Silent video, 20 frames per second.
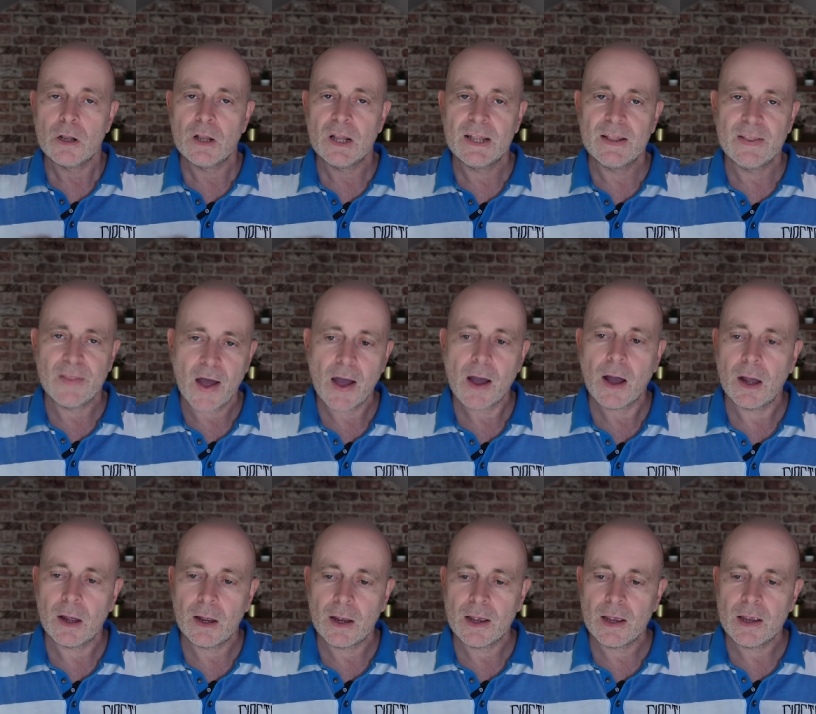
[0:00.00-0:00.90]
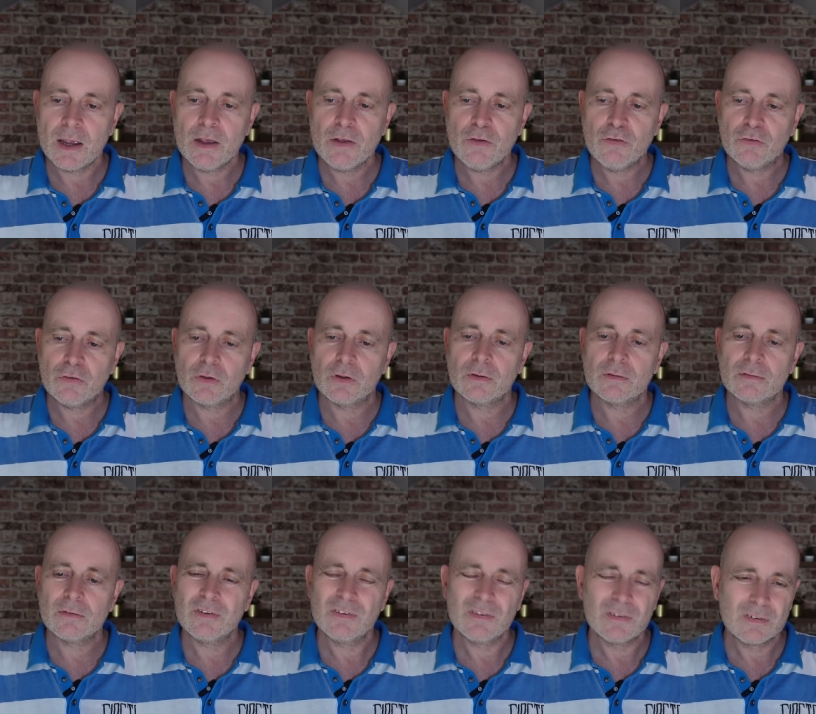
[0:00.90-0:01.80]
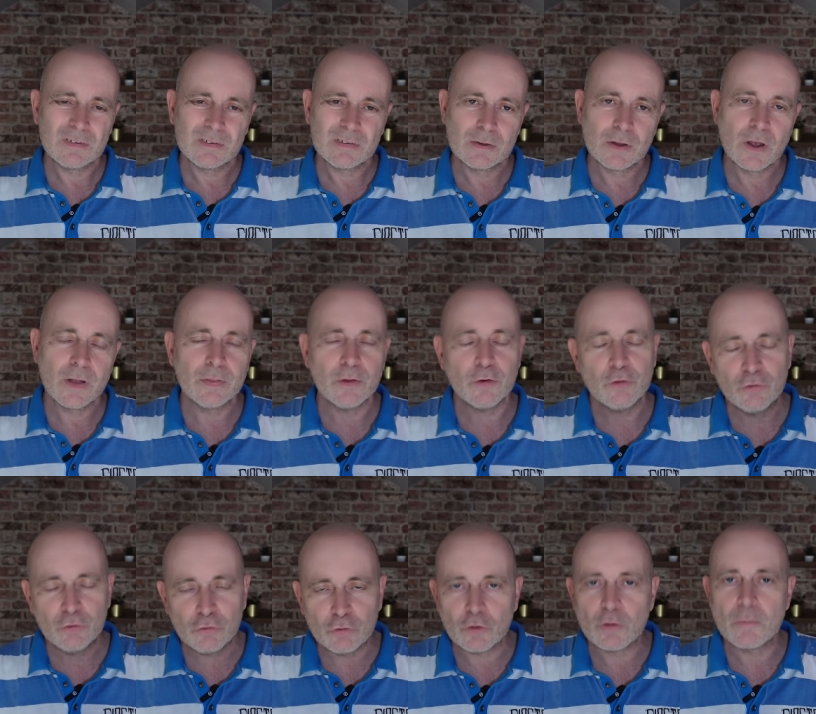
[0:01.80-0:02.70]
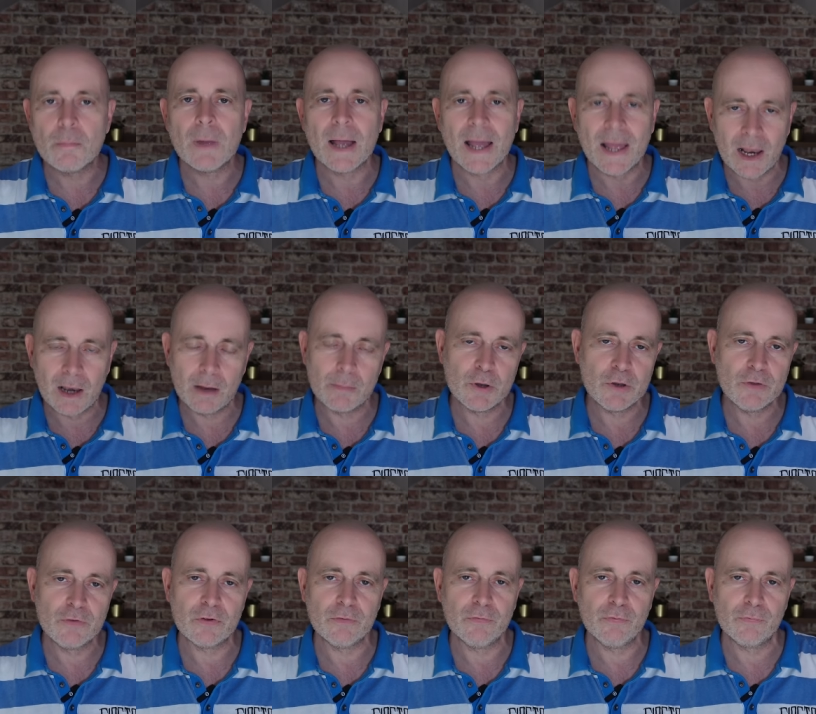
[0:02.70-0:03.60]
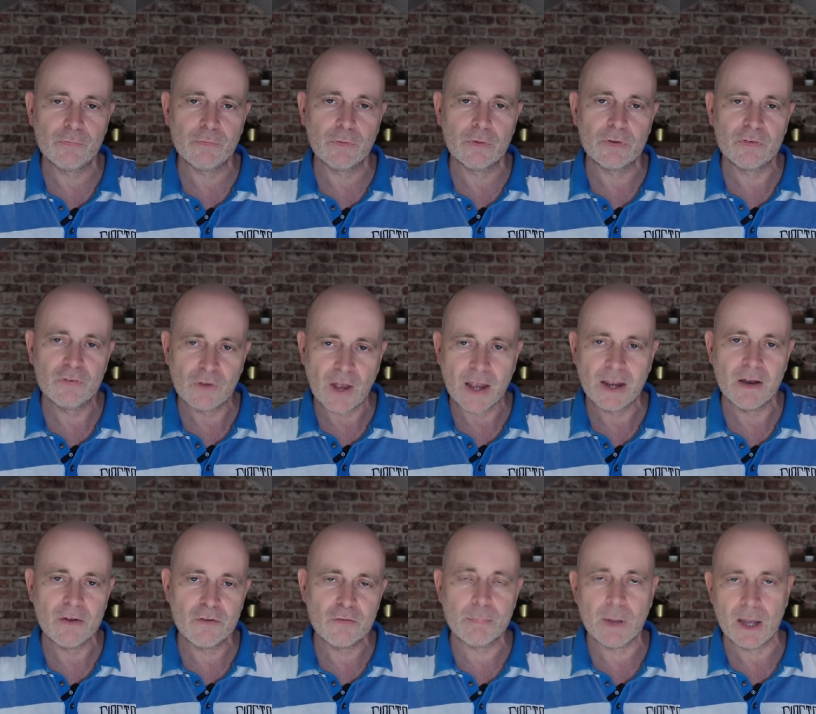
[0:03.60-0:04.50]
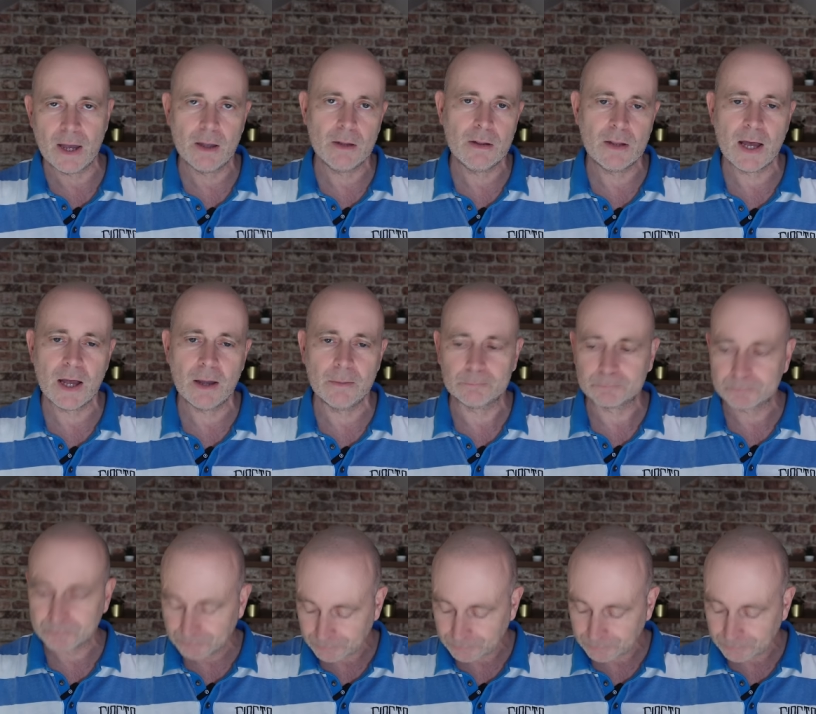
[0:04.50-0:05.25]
That is, there's some element of science behind that.